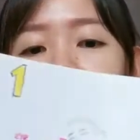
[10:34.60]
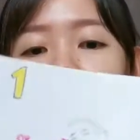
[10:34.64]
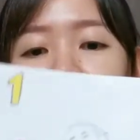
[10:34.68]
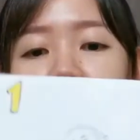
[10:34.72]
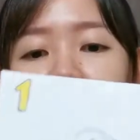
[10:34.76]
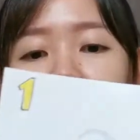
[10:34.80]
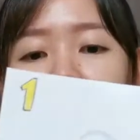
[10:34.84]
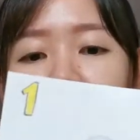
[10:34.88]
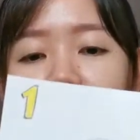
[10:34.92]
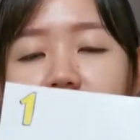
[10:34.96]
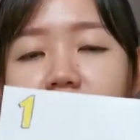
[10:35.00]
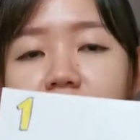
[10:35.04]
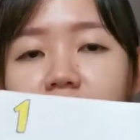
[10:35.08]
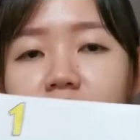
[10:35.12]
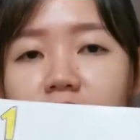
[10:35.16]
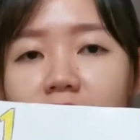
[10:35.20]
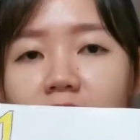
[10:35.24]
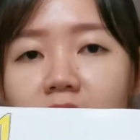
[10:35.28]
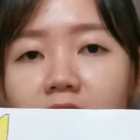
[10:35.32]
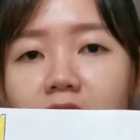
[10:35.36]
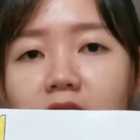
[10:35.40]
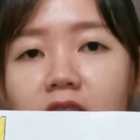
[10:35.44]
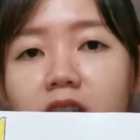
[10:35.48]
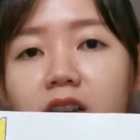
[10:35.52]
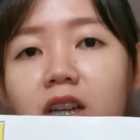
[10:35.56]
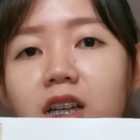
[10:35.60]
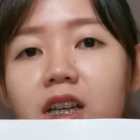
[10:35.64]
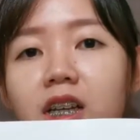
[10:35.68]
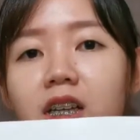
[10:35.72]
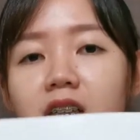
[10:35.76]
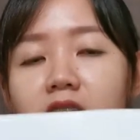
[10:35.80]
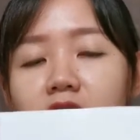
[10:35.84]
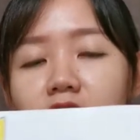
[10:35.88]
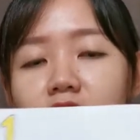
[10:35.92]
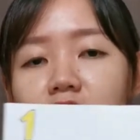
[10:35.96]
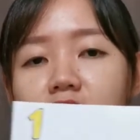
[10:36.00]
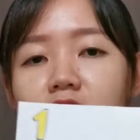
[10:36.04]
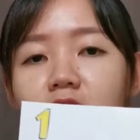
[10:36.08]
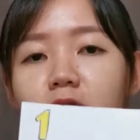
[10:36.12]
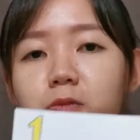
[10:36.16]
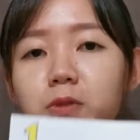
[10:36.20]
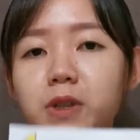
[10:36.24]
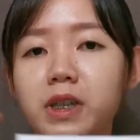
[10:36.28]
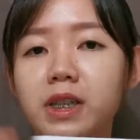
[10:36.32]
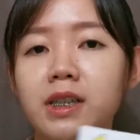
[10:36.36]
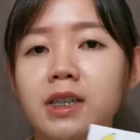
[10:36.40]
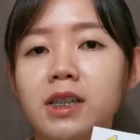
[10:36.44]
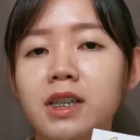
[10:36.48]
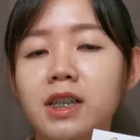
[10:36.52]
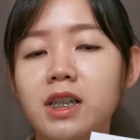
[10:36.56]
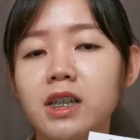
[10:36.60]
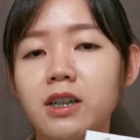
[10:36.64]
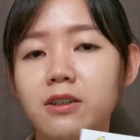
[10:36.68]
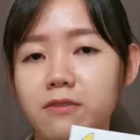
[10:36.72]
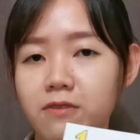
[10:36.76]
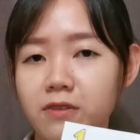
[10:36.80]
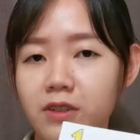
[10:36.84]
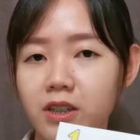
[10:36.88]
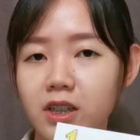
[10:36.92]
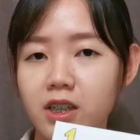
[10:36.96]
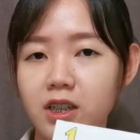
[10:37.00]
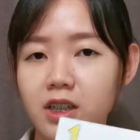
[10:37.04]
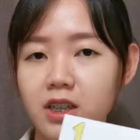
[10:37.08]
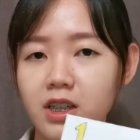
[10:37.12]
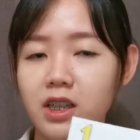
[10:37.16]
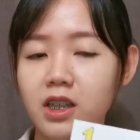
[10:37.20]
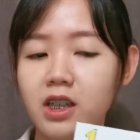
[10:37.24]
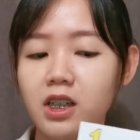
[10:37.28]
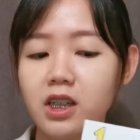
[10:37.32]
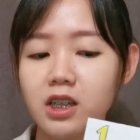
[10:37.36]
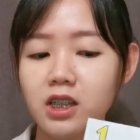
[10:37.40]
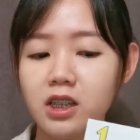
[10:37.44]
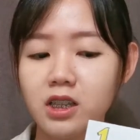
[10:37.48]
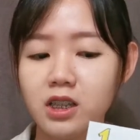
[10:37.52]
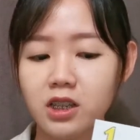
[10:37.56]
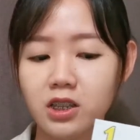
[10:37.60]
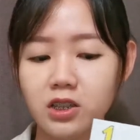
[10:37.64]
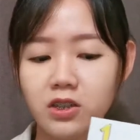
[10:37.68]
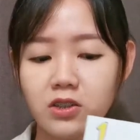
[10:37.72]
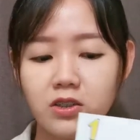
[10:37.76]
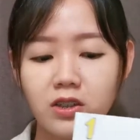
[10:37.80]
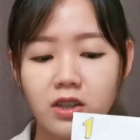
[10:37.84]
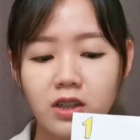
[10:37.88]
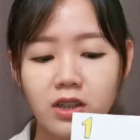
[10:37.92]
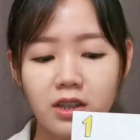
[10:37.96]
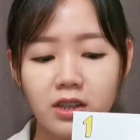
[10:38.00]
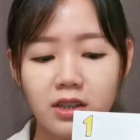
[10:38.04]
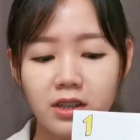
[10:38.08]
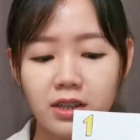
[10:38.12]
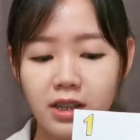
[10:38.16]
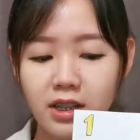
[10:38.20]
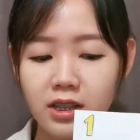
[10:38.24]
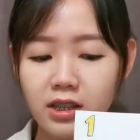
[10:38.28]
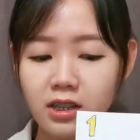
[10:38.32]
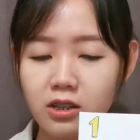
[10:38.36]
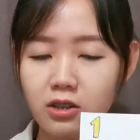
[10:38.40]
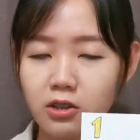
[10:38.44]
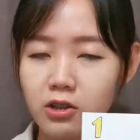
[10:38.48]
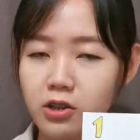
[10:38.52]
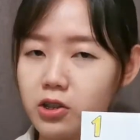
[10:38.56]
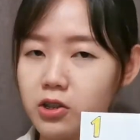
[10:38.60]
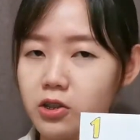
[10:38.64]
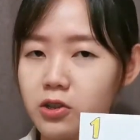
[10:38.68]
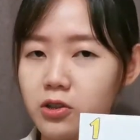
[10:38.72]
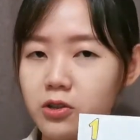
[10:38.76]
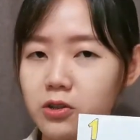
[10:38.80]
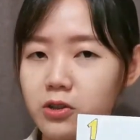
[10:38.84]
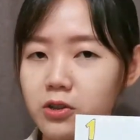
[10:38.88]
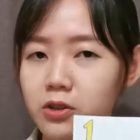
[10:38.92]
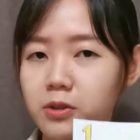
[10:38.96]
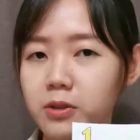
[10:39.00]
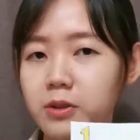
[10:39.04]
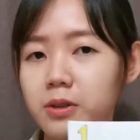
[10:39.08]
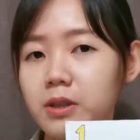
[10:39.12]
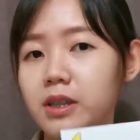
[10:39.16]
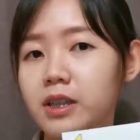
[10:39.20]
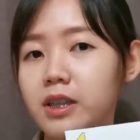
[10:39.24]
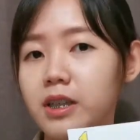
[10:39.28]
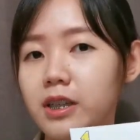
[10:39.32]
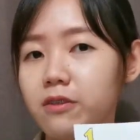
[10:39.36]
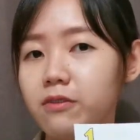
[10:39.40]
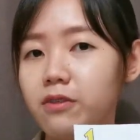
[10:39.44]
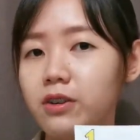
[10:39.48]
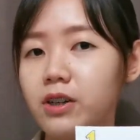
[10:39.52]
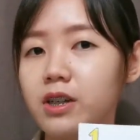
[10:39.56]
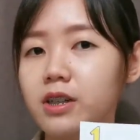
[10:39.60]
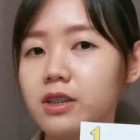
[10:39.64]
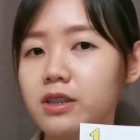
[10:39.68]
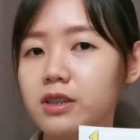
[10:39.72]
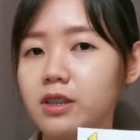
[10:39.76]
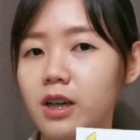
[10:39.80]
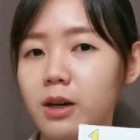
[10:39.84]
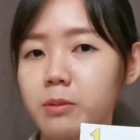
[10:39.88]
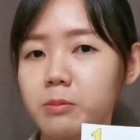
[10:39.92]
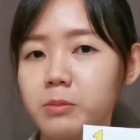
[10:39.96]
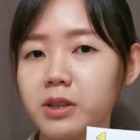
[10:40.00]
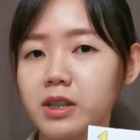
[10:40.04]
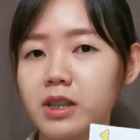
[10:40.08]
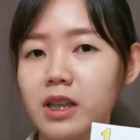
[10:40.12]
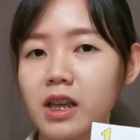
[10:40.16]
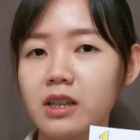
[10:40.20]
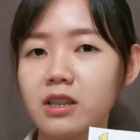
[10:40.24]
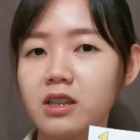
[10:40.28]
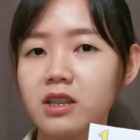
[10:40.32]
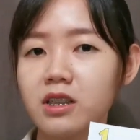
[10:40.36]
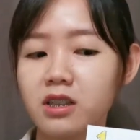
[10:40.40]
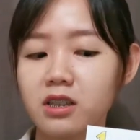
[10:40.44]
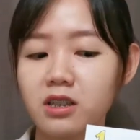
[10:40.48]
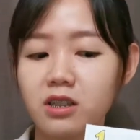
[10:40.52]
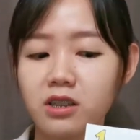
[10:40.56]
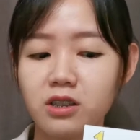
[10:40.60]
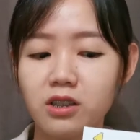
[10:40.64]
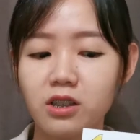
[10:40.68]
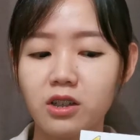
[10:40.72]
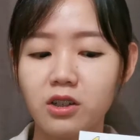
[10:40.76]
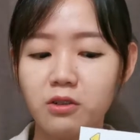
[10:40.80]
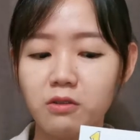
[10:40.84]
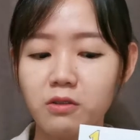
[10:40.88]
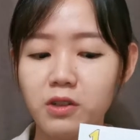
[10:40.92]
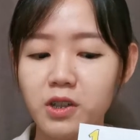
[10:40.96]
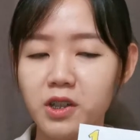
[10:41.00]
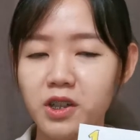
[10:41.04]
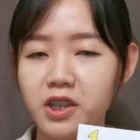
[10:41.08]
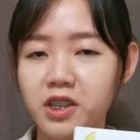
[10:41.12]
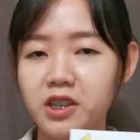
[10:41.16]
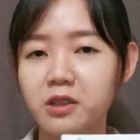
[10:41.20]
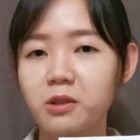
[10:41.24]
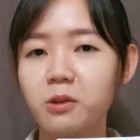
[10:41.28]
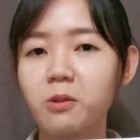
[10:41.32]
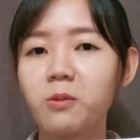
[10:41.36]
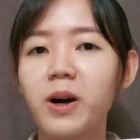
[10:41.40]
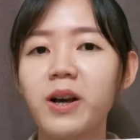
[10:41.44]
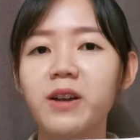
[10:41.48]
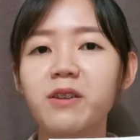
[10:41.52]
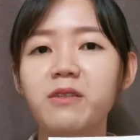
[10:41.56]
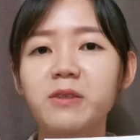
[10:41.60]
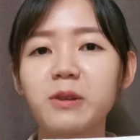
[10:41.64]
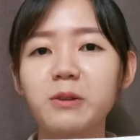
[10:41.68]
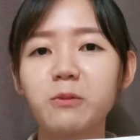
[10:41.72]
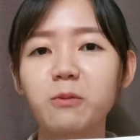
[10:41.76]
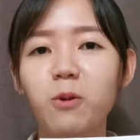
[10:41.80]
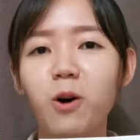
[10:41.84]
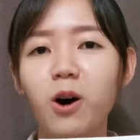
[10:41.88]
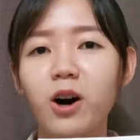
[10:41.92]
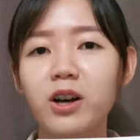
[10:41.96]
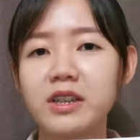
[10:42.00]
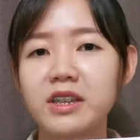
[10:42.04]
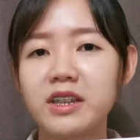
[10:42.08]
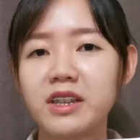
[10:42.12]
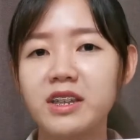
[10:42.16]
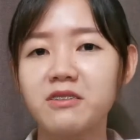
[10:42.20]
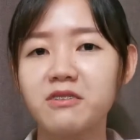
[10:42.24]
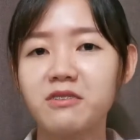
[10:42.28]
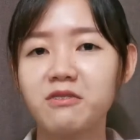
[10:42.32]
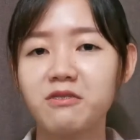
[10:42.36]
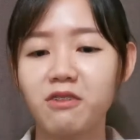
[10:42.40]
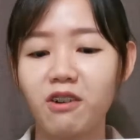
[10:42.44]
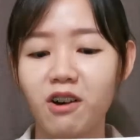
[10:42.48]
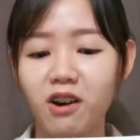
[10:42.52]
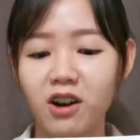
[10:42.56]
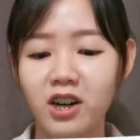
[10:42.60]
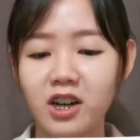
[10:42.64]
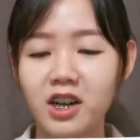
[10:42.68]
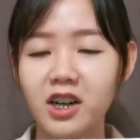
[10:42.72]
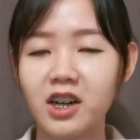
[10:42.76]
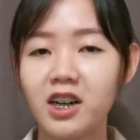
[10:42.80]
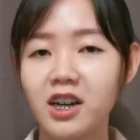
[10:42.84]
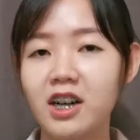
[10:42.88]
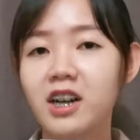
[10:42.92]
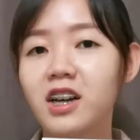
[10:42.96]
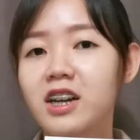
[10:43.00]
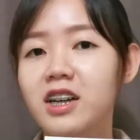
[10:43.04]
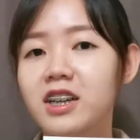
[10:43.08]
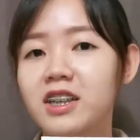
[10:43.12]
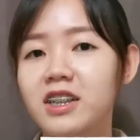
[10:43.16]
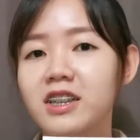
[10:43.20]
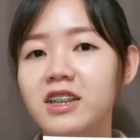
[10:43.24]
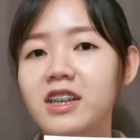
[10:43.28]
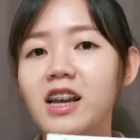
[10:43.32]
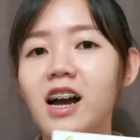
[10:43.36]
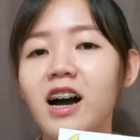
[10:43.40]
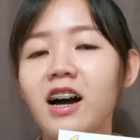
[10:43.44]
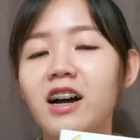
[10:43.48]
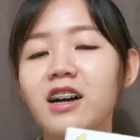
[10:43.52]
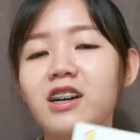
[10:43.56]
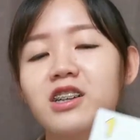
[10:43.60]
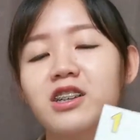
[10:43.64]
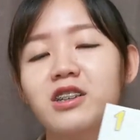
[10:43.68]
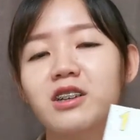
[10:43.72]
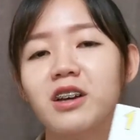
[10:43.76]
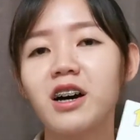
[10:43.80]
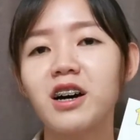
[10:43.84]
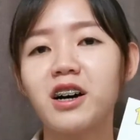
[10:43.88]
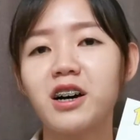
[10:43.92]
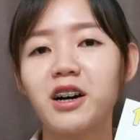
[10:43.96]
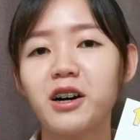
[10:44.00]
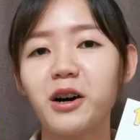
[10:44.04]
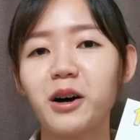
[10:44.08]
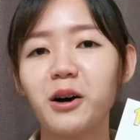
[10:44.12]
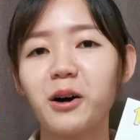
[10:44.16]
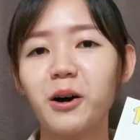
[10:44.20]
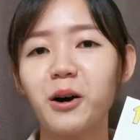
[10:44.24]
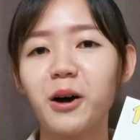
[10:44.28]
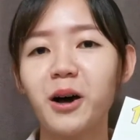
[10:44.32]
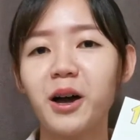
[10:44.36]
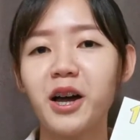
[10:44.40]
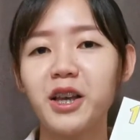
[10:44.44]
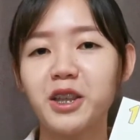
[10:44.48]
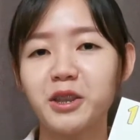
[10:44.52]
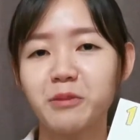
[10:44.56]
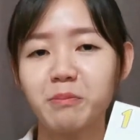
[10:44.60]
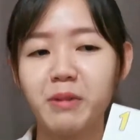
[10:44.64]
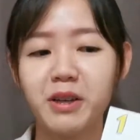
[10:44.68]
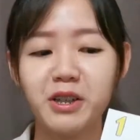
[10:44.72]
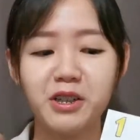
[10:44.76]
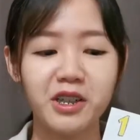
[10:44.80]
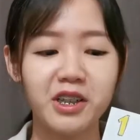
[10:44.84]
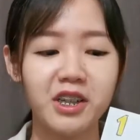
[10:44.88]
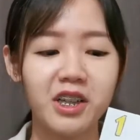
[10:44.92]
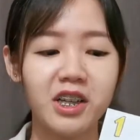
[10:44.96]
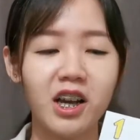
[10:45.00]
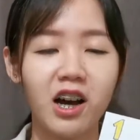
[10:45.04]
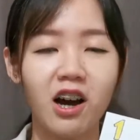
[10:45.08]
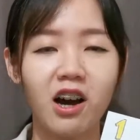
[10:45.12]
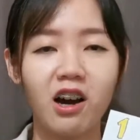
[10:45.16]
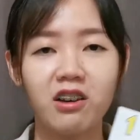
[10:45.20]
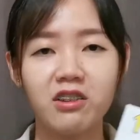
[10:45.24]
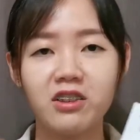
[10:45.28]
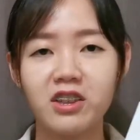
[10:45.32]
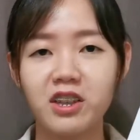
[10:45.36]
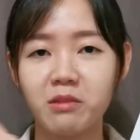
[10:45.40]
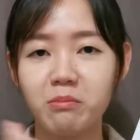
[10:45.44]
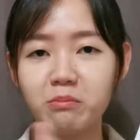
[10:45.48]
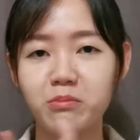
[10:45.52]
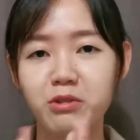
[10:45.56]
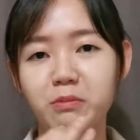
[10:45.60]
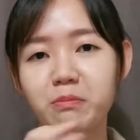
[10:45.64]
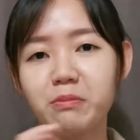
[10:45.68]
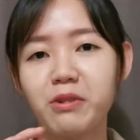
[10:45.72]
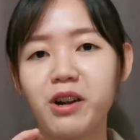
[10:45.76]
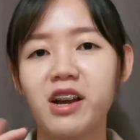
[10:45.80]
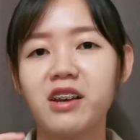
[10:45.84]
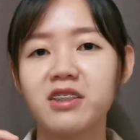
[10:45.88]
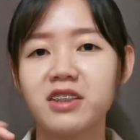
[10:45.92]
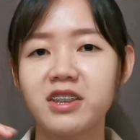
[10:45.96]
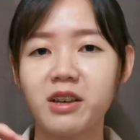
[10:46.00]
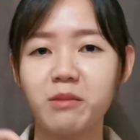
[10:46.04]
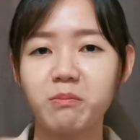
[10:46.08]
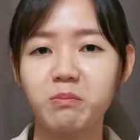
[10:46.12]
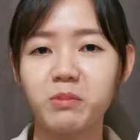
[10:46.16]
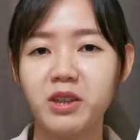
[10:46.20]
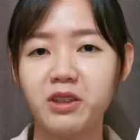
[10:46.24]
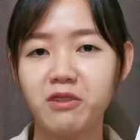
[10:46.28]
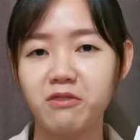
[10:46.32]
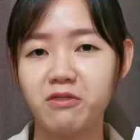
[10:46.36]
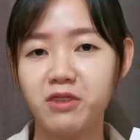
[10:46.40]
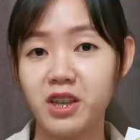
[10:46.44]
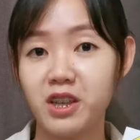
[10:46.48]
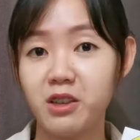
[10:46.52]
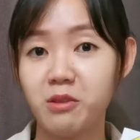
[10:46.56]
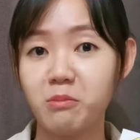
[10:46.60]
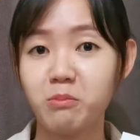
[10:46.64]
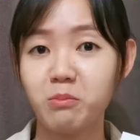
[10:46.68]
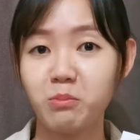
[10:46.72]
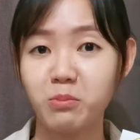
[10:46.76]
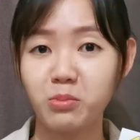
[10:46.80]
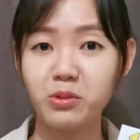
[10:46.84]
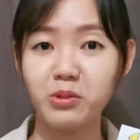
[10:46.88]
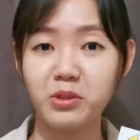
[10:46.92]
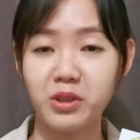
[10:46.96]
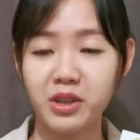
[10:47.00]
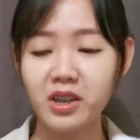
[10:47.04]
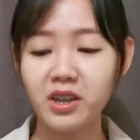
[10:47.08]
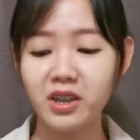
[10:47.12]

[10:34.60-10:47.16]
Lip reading: this child, she wiggling her finger, so this could give her some senses which is quite rewarding for her. Yeah, especially on the proprioceptive input.